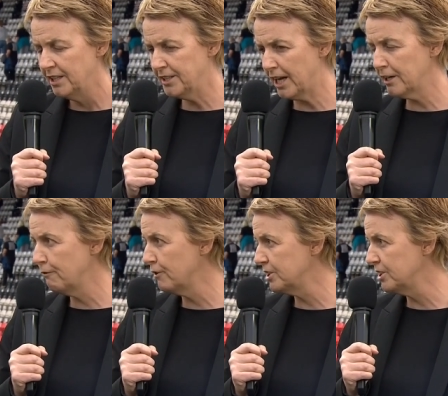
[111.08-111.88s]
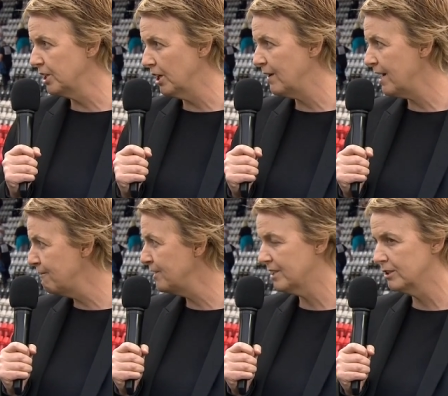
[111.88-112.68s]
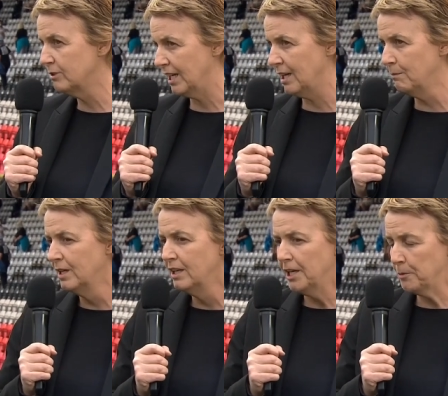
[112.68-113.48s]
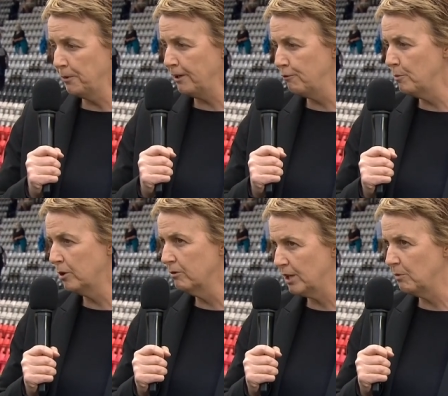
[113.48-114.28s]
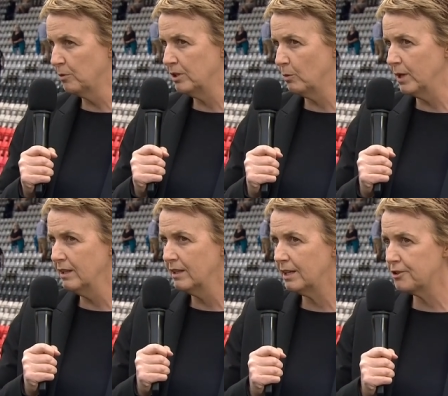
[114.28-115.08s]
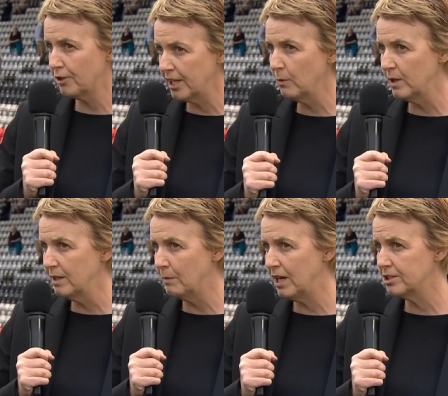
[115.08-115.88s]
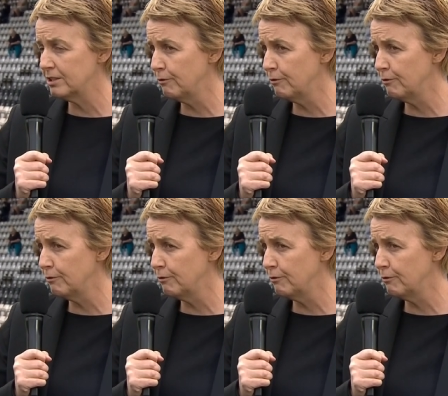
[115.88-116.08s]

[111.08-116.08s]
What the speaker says: the target for us is to go out every single game and play football like we want to win, and try to win the match.